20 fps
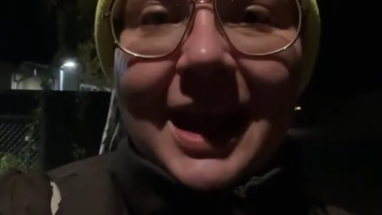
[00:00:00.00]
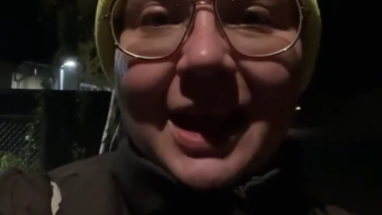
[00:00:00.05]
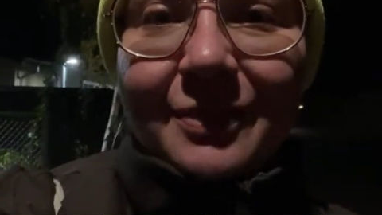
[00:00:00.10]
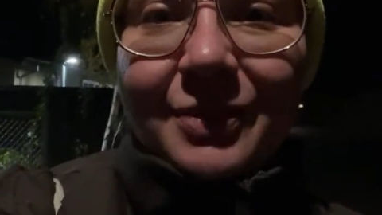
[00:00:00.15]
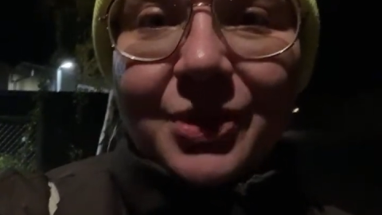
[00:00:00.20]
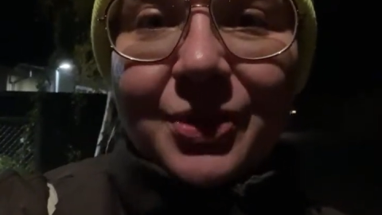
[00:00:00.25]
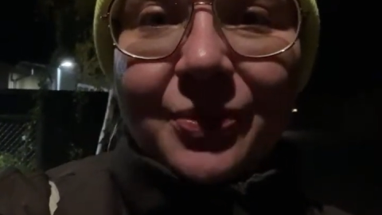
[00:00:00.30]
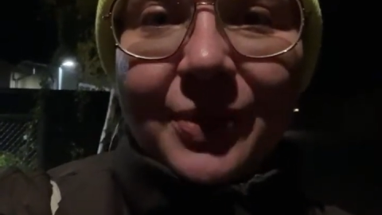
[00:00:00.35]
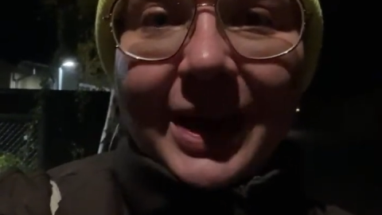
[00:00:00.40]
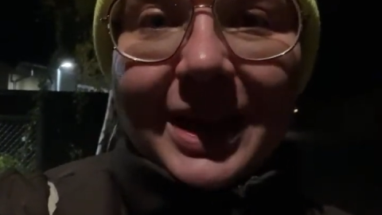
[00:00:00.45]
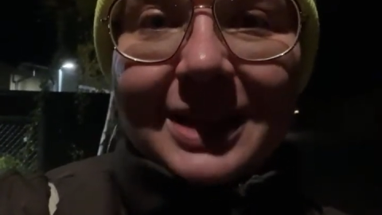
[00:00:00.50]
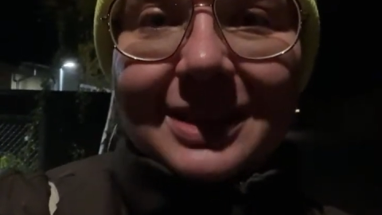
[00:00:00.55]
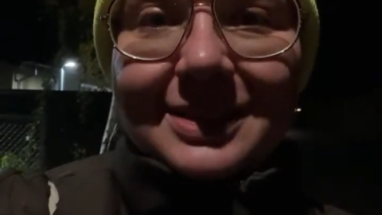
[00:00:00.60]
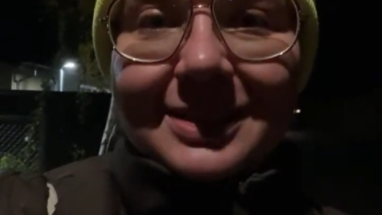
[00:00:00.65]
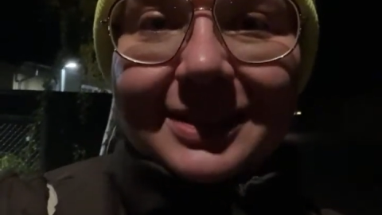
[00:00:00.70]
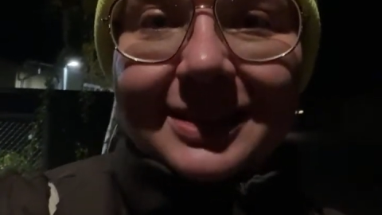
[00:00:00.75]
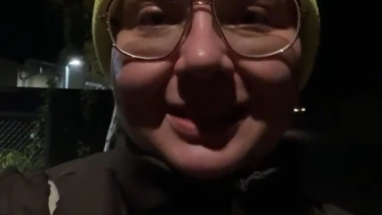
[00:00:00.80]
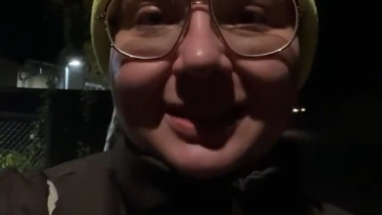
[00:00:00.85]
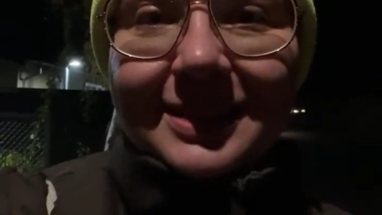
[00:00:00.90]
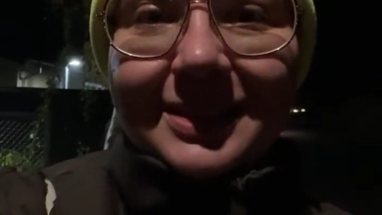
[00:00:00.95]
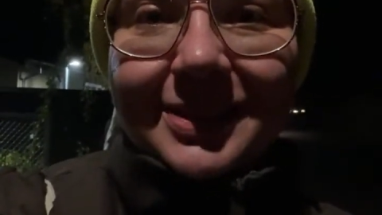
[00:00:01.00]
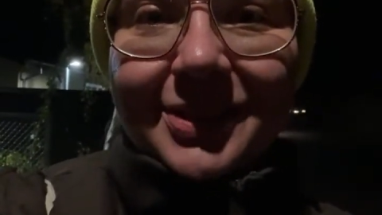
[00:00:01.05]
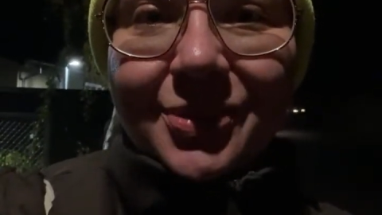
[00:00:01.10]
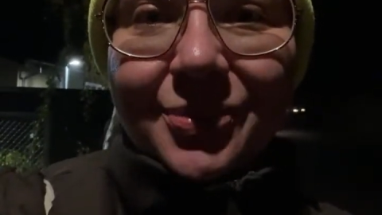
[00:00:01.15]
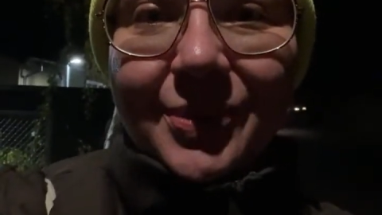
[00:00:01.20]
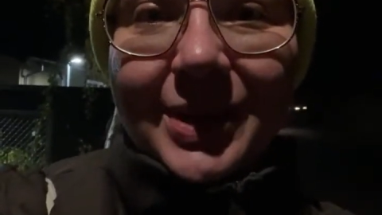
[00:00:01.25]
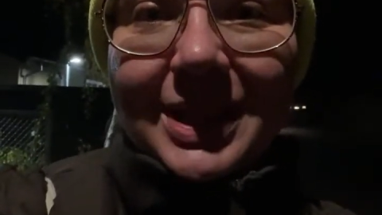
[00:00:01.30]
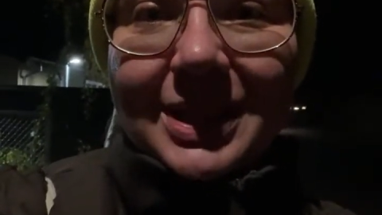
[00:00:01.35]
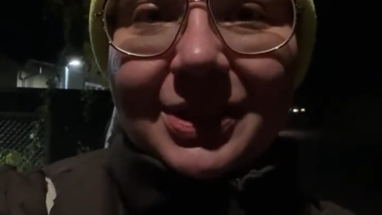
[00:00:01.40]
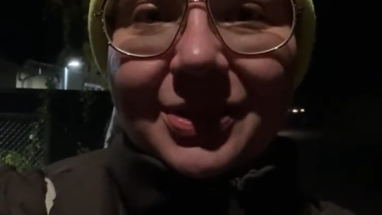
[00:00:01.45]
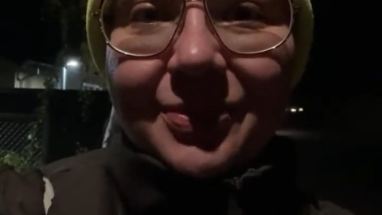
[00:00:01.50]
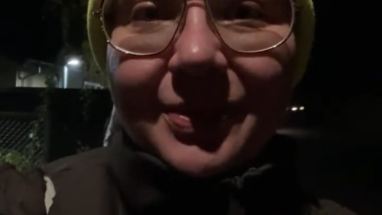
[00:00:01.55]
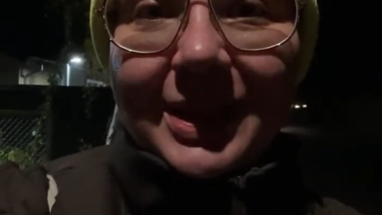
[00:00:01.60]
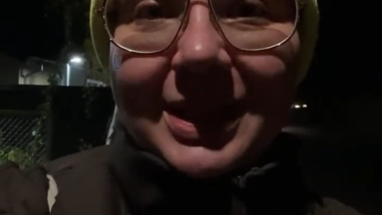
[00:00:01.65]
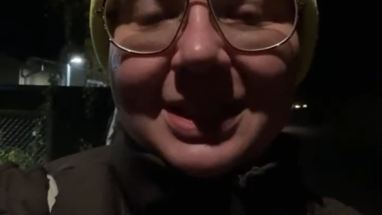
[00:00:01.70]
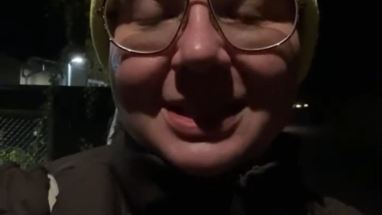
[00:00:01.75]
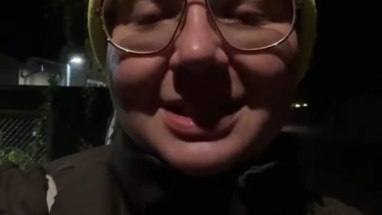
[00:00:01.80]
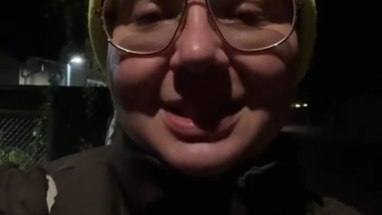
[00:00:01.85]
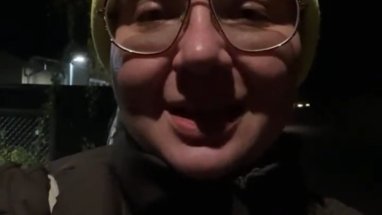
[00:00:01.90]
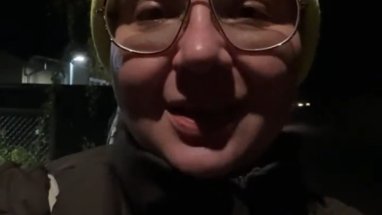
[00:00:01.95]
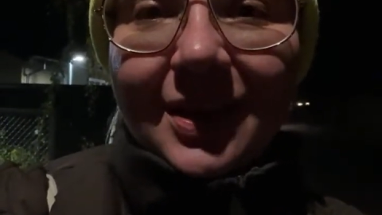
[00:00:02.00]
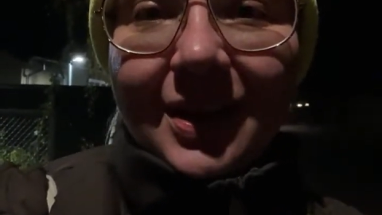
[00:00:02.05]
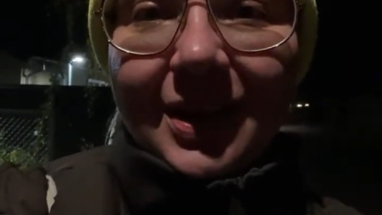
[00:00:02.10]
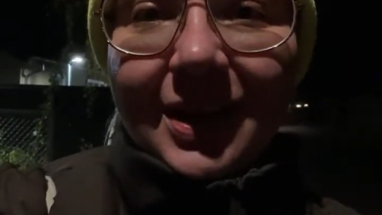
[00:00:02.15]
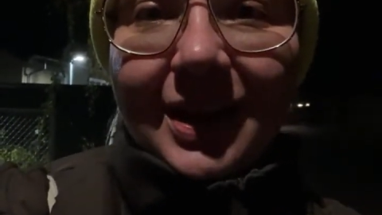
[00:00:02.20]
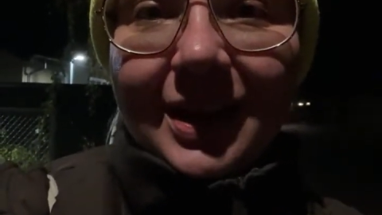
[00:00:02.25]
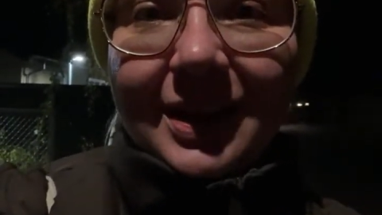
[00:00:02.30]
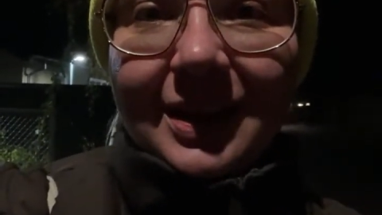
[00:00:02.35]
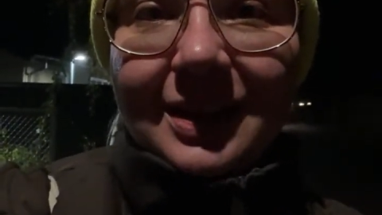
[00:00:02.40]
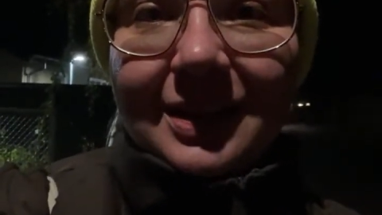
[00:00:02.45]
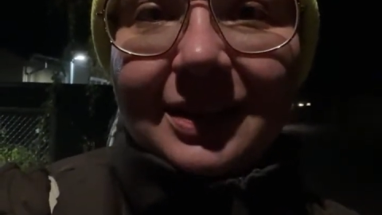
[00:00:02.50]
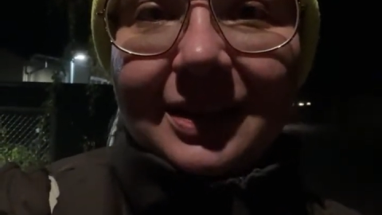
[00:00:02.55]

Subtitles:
a great Sunday.